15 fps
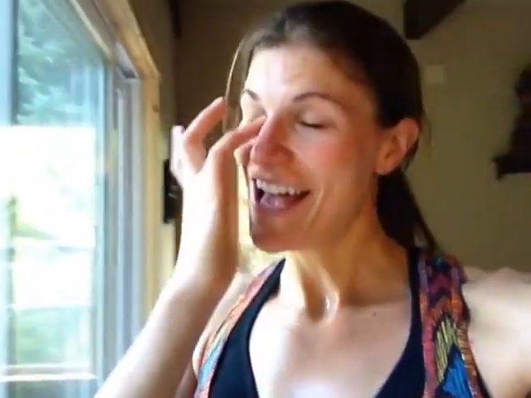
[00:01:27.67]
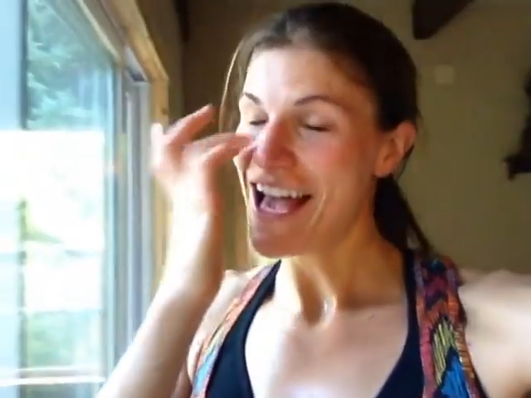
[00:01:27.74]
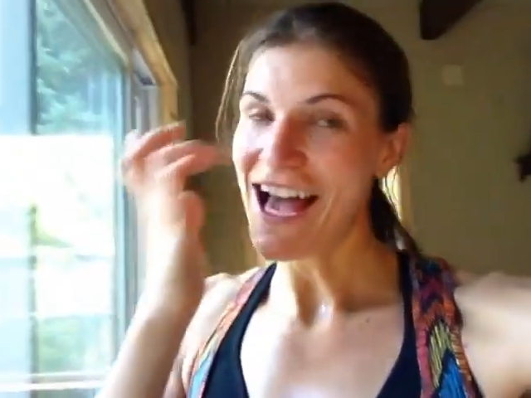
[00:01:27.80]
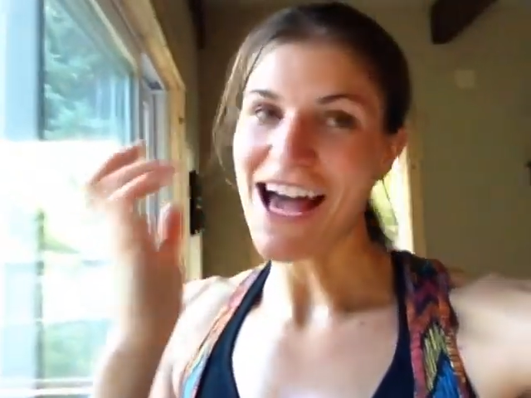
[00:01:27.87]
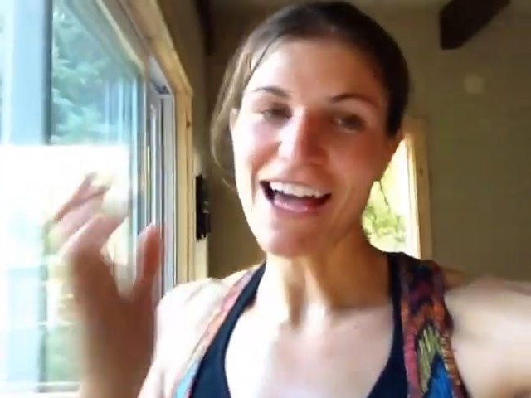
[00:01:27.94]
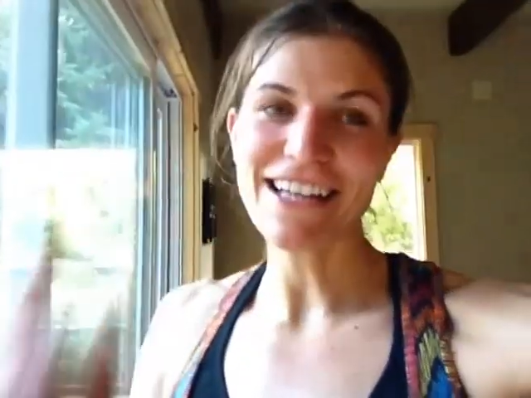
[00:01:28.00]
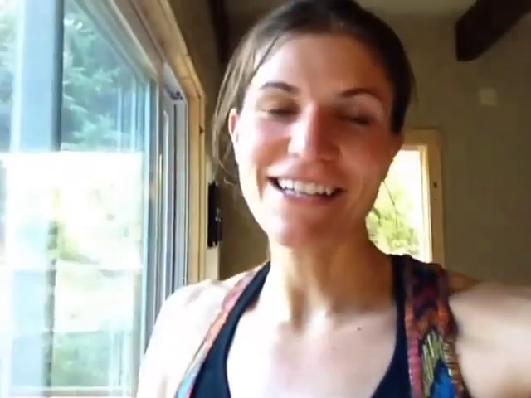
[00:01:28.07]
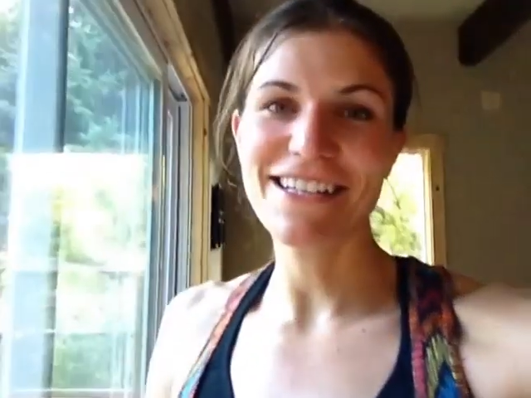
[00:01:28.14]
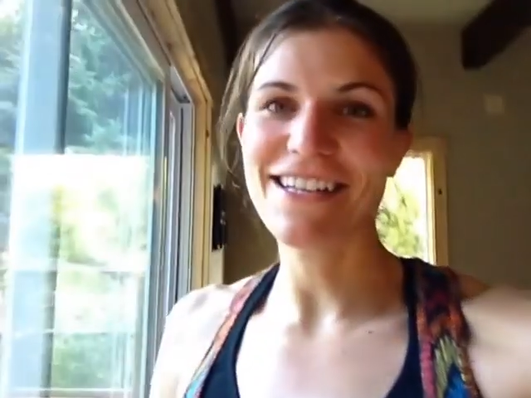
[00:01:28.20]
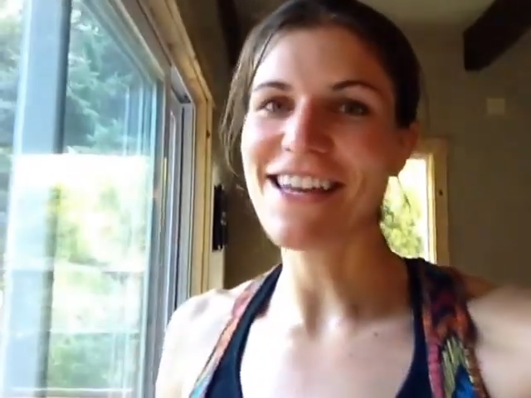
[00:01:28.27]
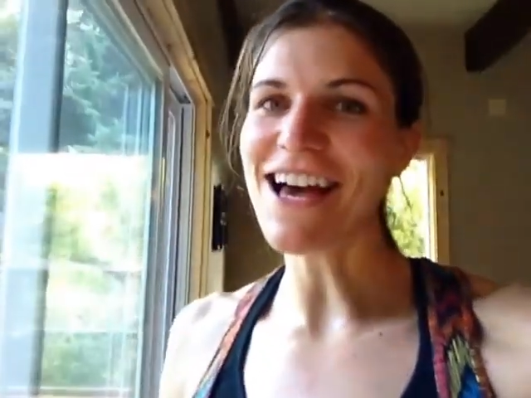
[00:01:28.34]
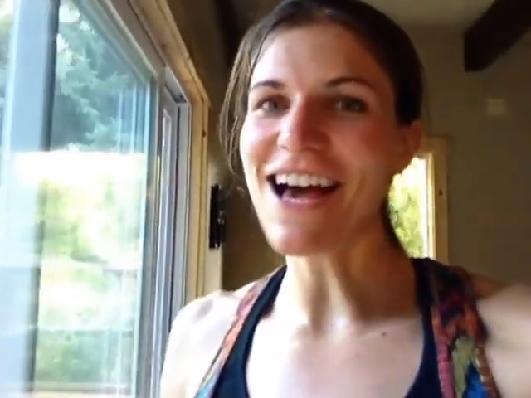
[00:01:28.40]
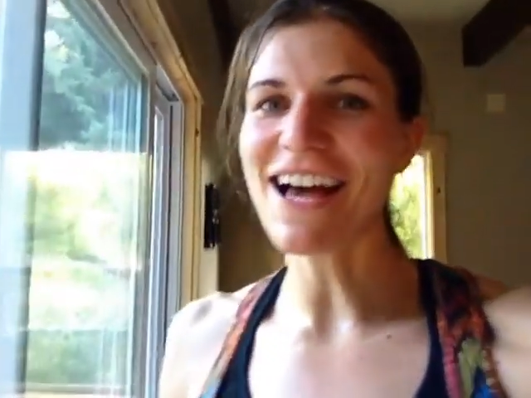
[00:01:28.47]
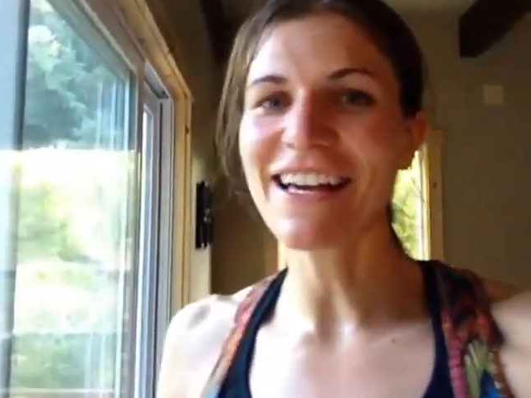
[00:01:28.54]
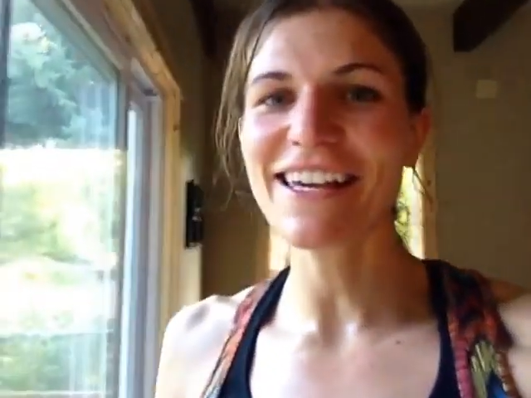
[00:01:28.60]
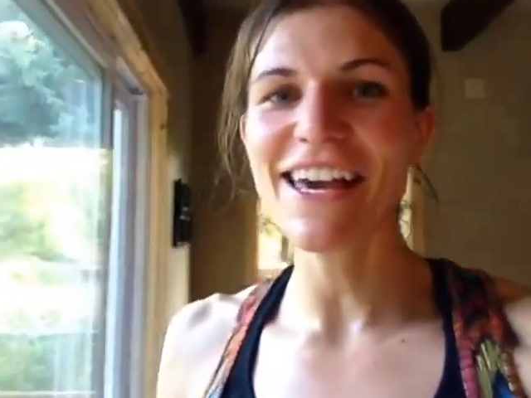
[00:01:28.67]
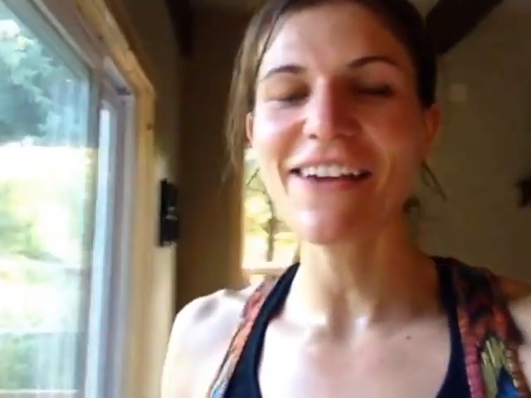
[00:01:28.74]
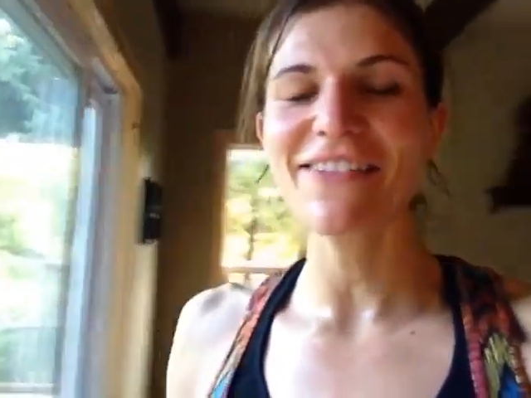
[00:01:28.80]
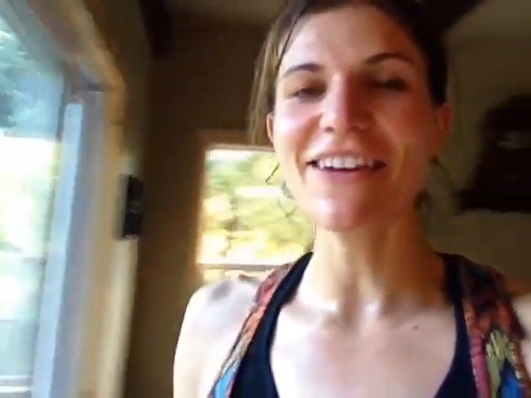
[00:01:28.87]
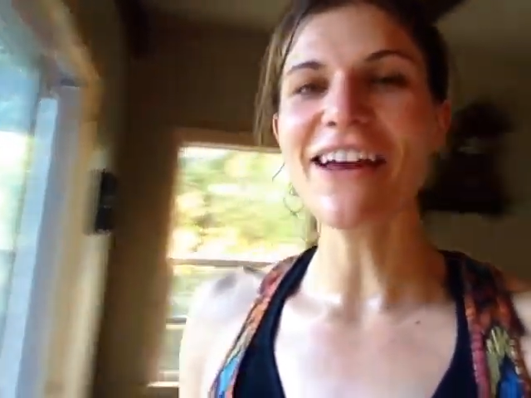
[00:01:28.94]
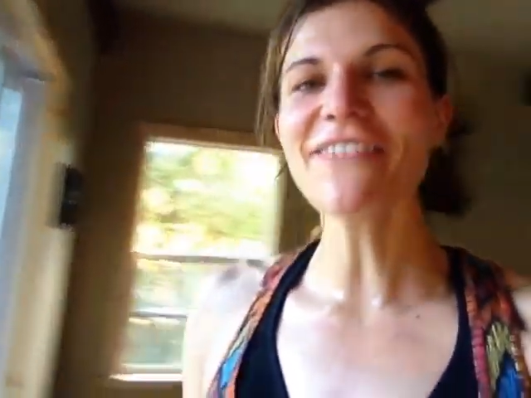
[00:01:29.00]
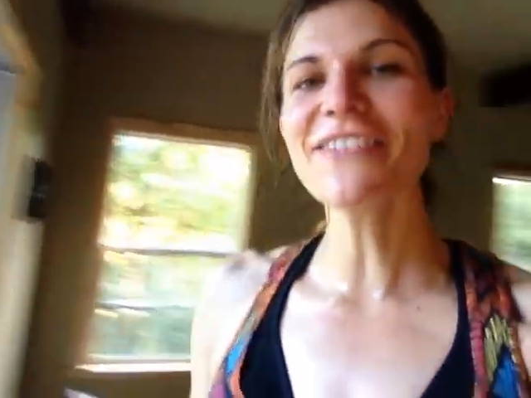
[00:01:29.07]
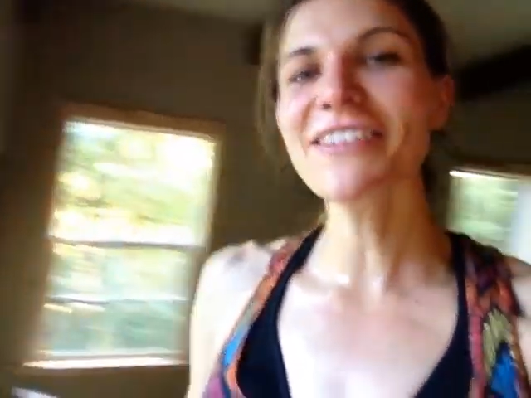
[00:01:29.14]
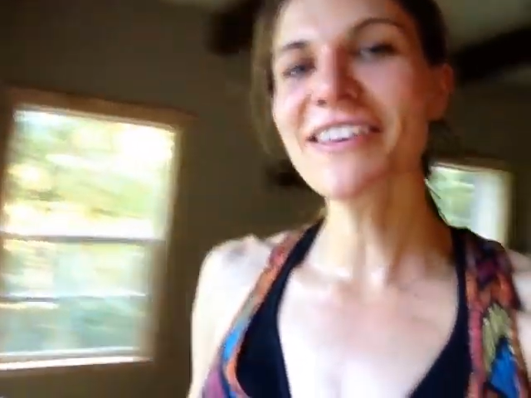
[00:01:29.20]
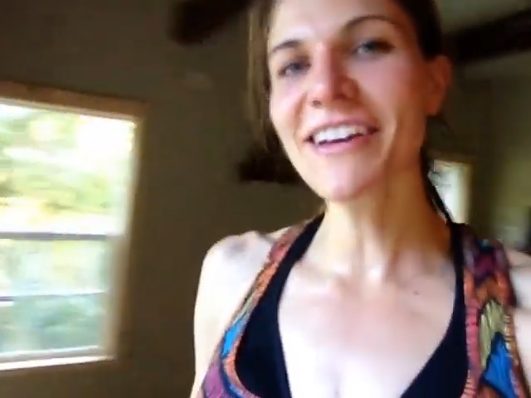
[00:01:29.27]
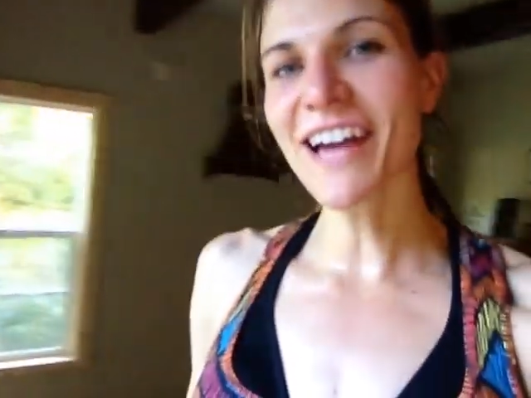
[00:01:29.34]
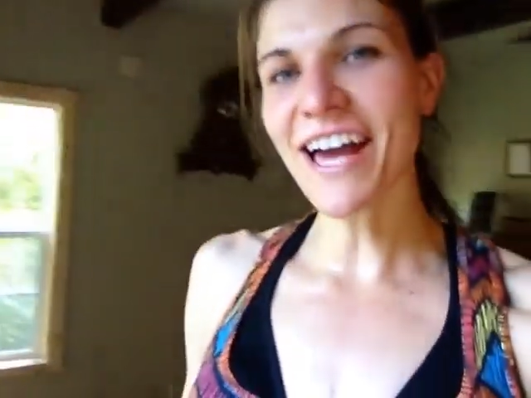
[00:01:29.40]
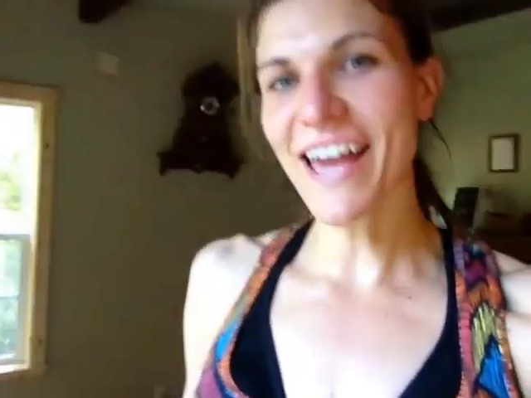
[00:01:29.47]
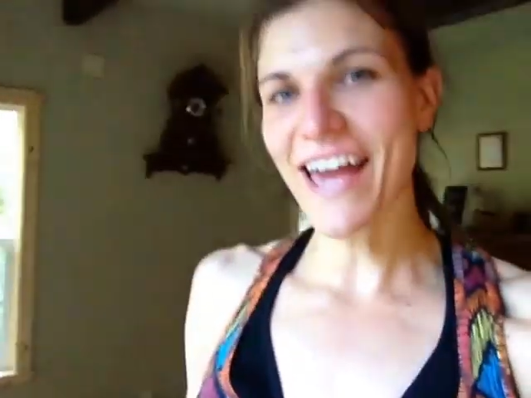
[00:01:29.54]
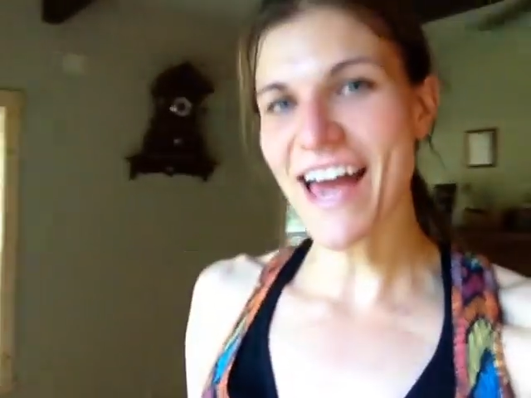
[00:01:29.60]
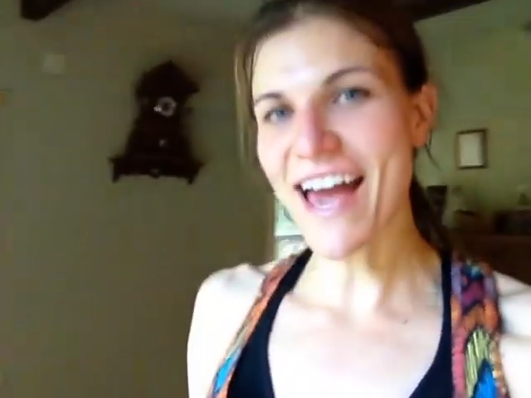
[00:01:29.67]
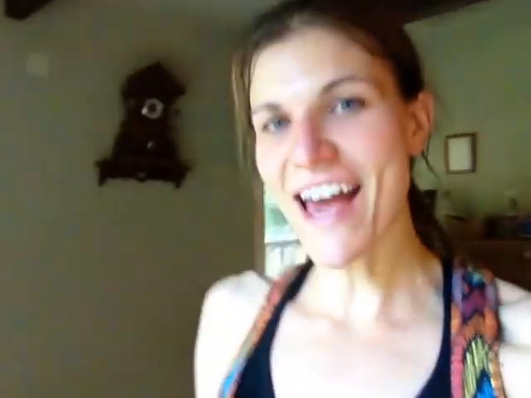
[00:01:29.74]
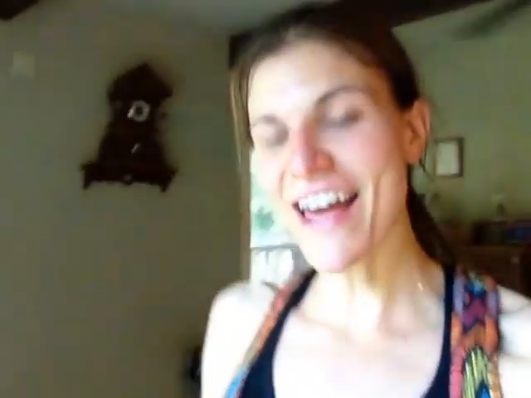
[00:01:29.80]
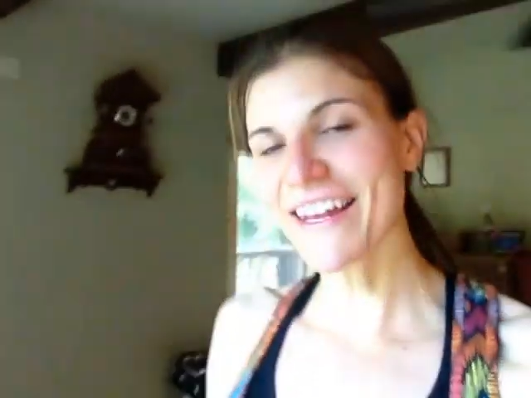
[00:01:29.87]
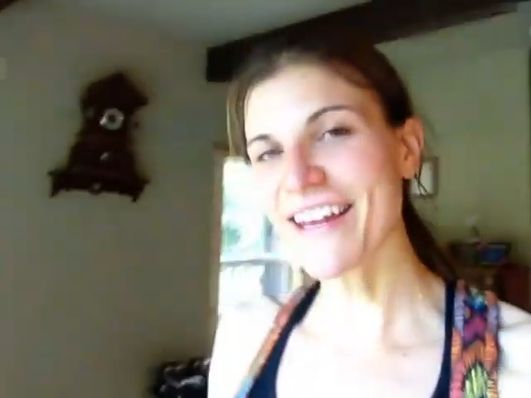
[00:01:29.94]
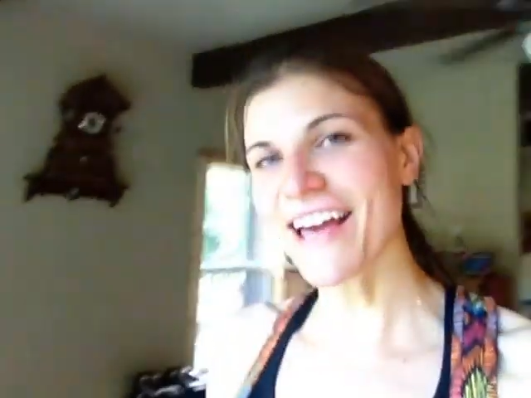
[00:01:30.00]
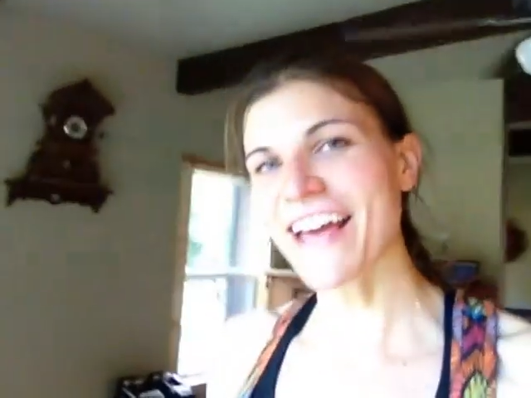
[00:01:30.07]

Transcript: I gave it everything I had,